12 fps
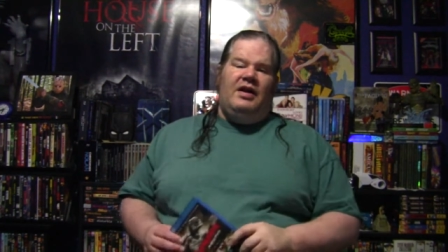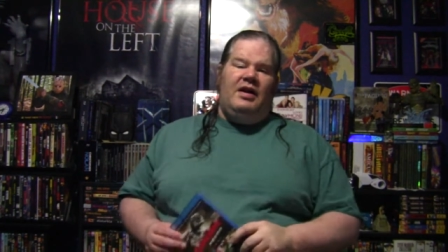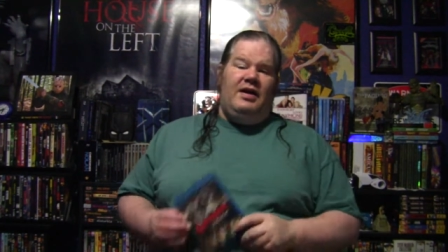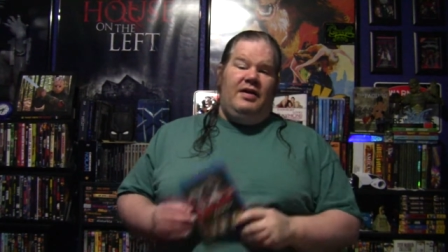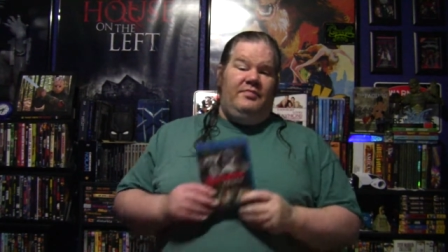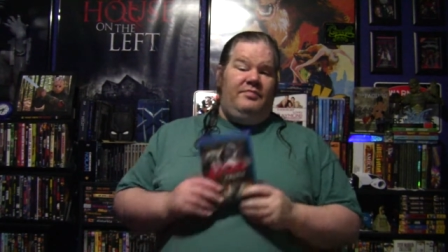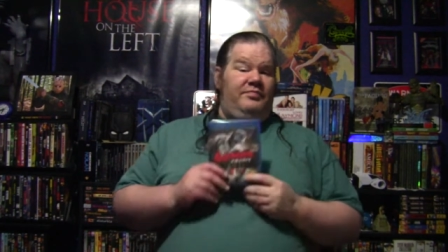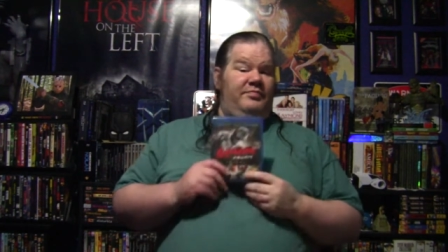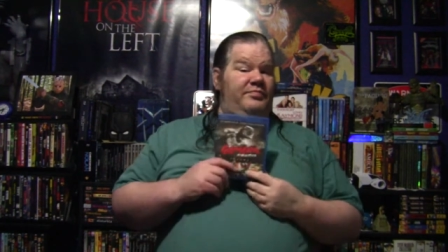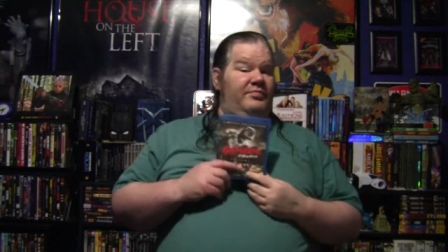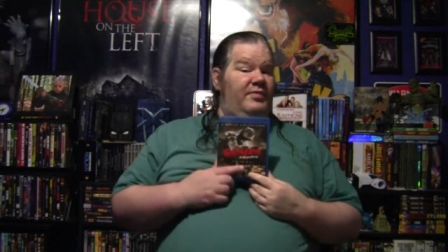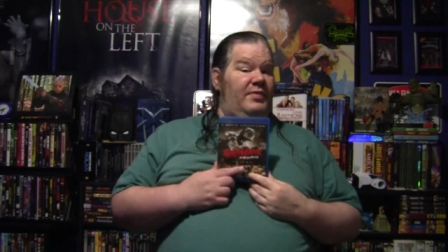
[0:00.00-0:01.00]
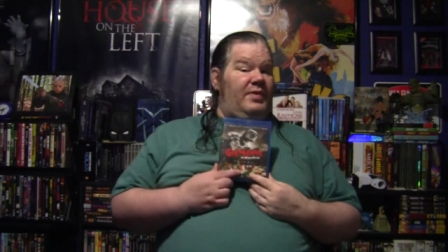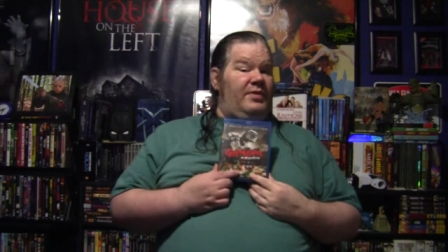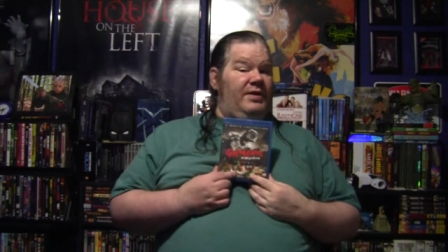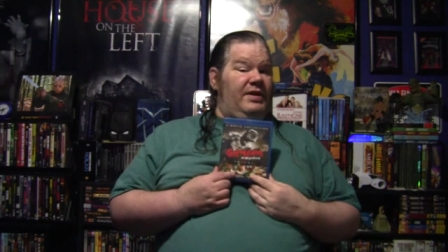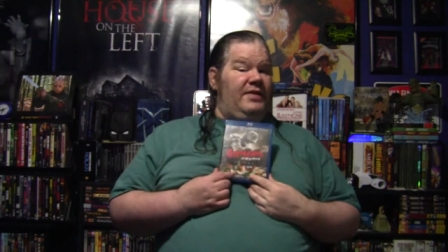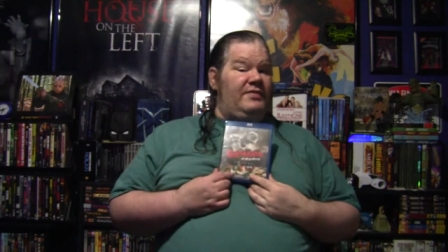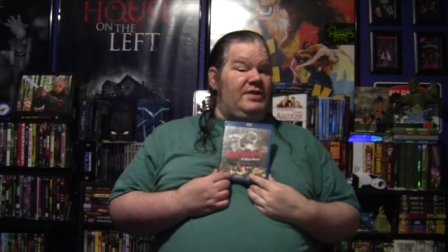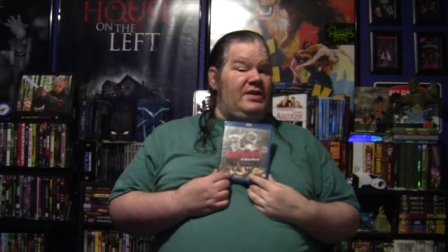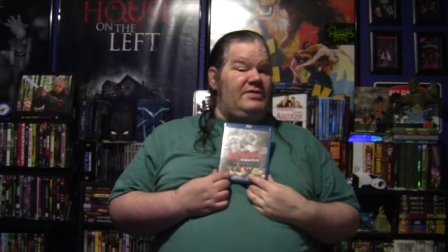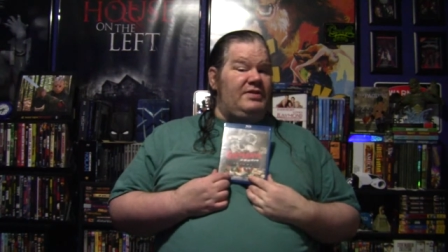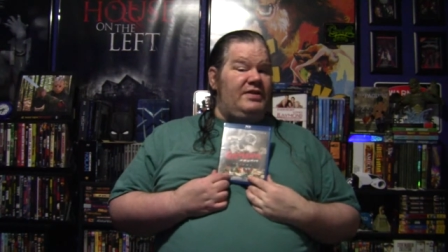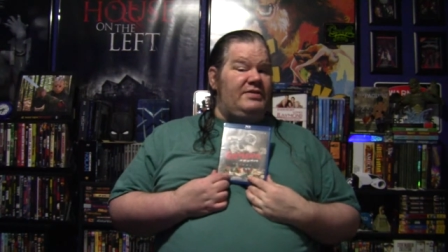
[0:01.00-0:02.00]
3.5
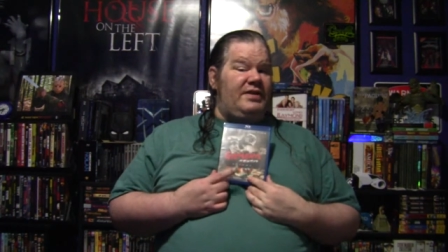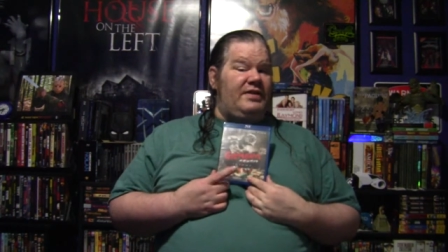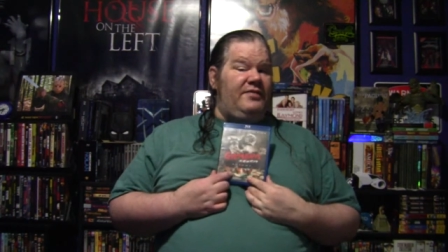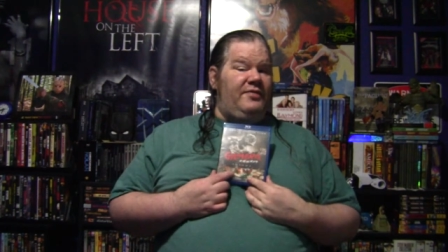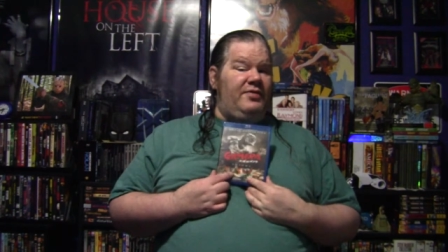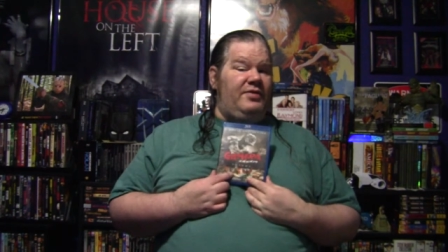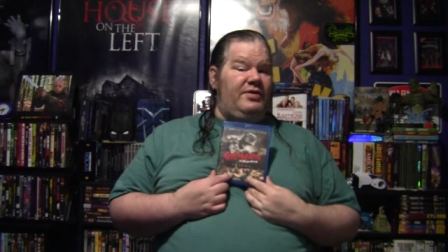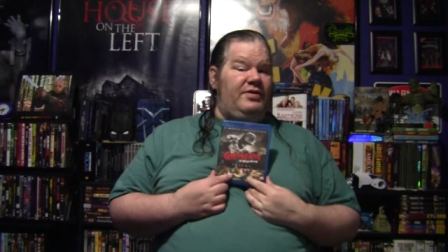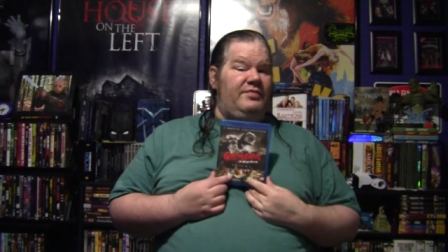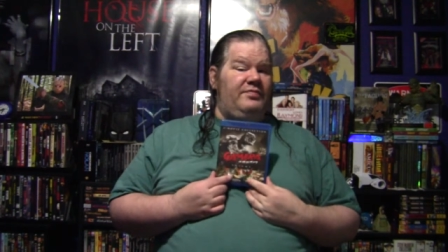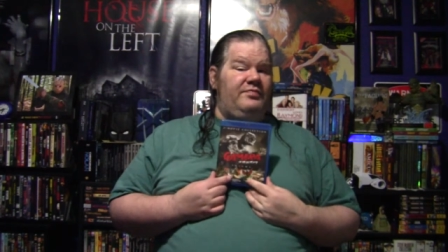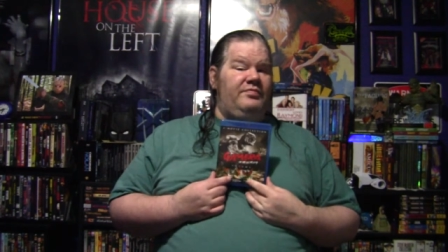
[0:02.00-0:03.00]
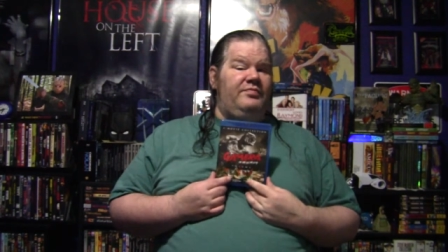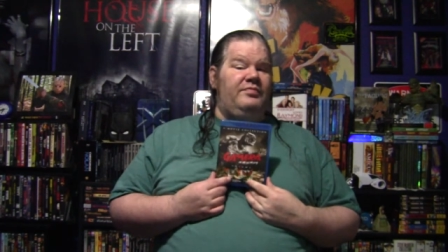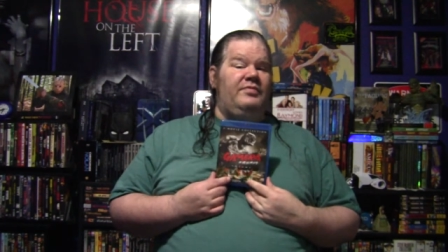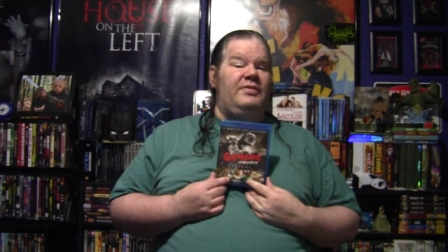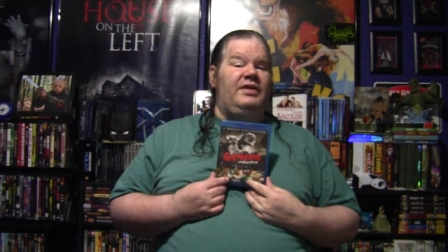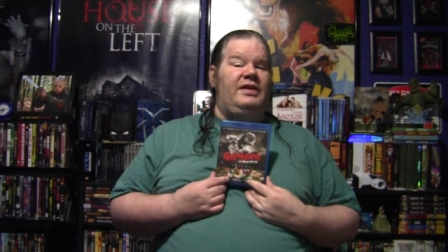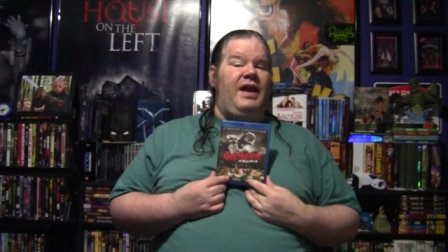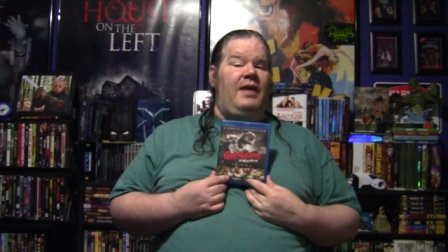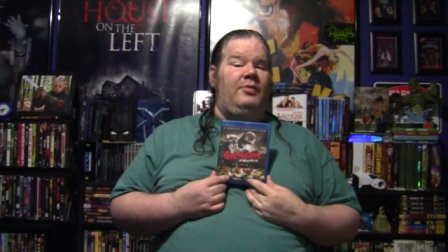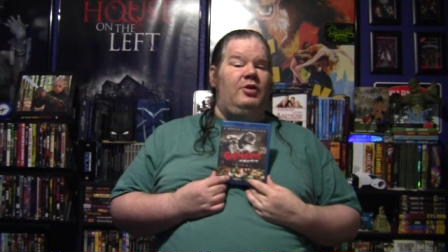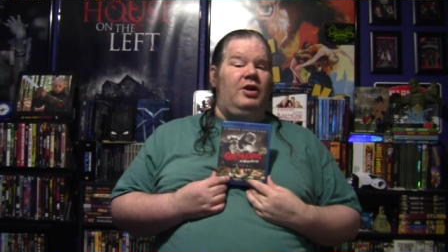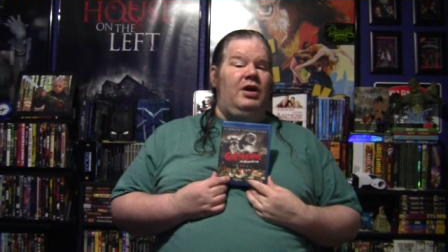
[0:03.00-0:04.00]
chainsaws out of 4.
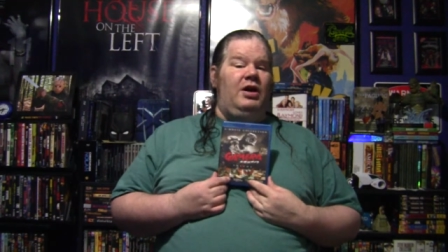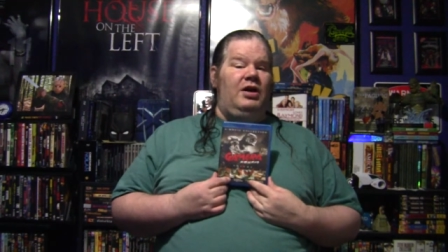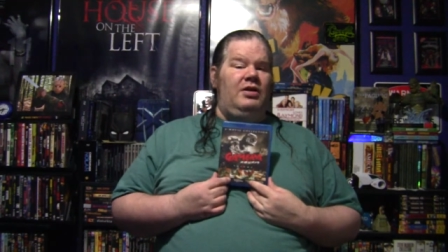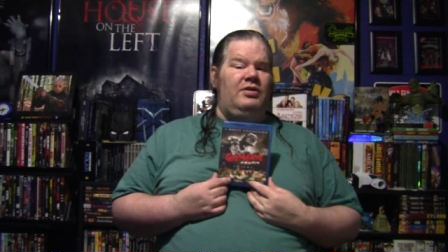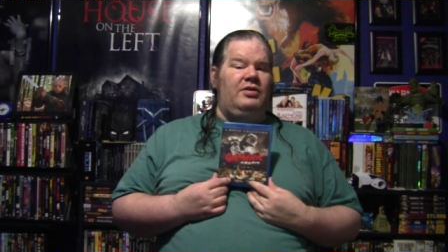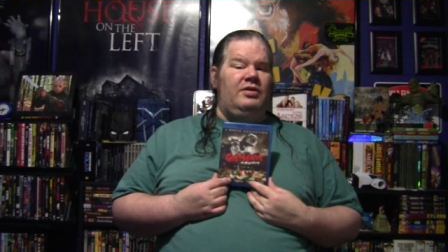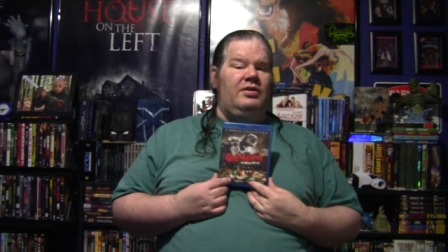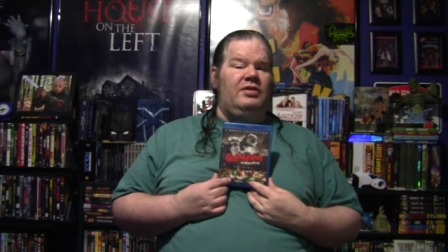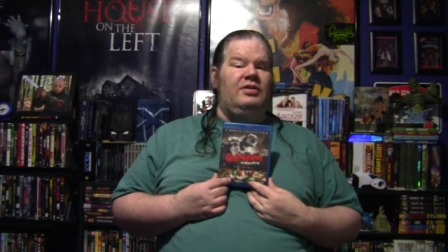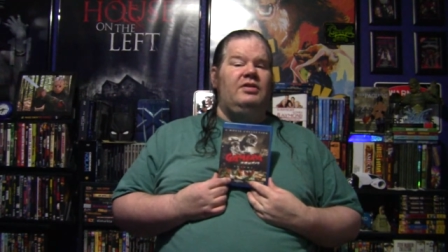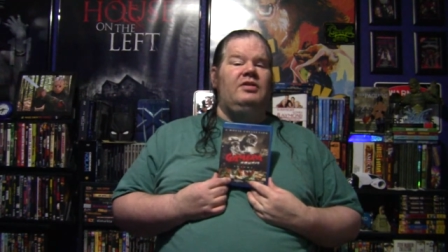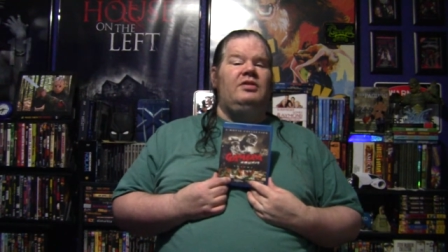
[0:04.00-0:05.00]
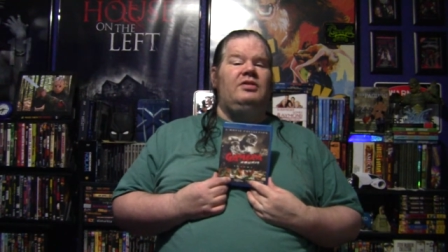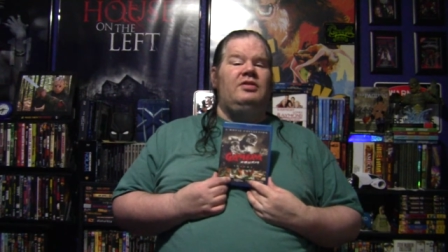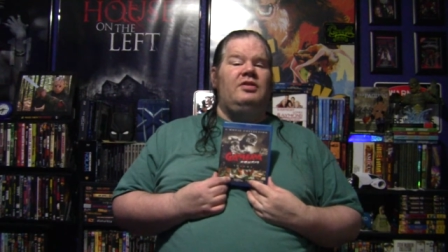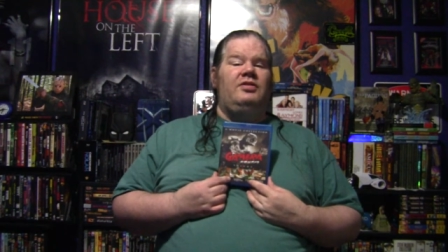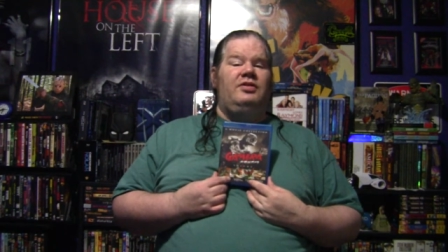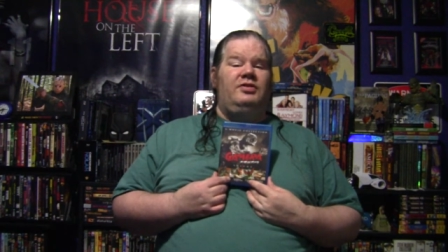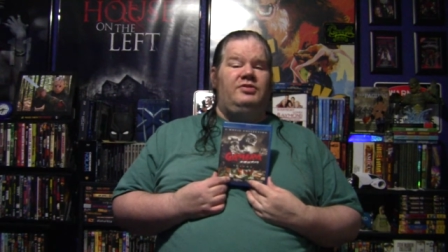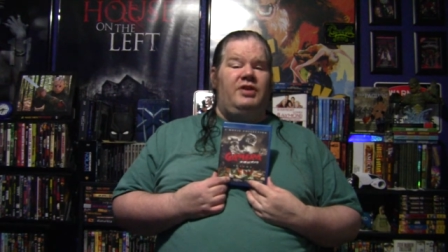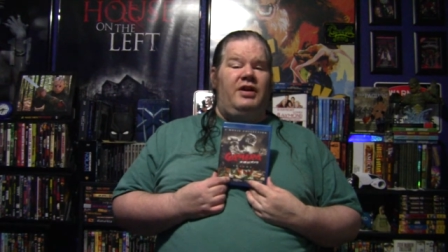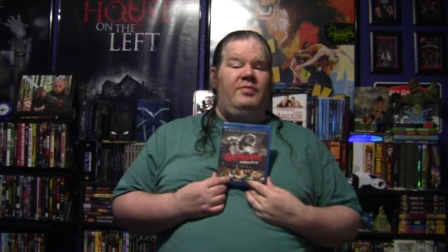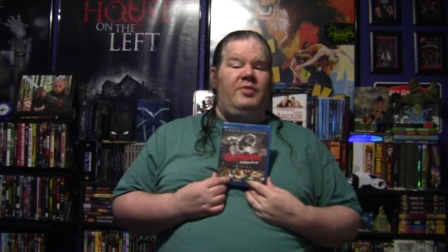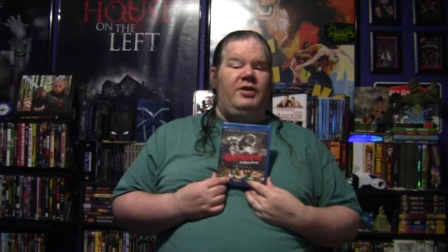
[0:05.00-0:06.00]
Gamera, the
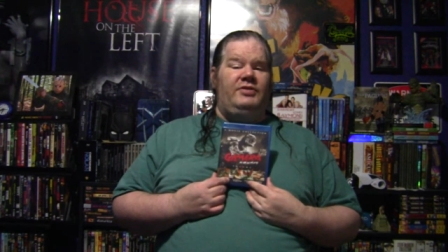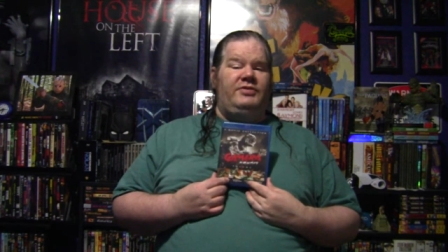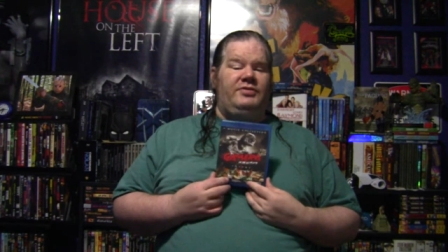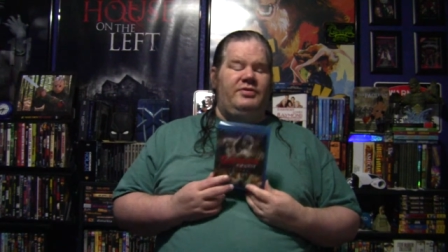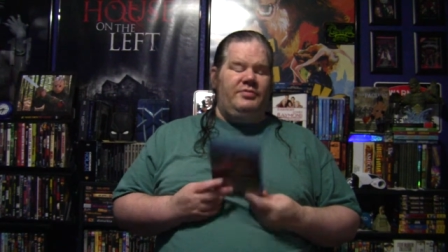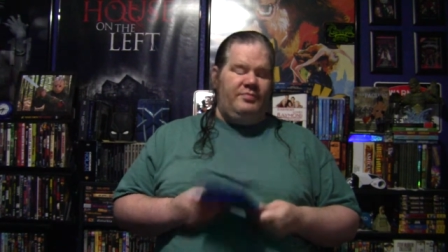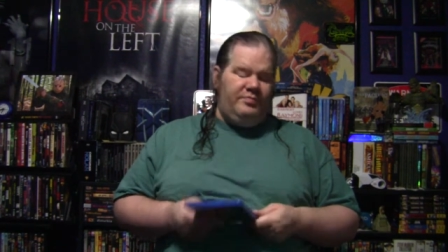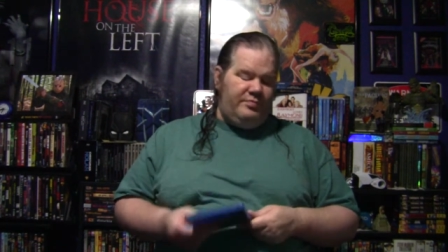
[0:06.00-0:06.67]
Giant Monster.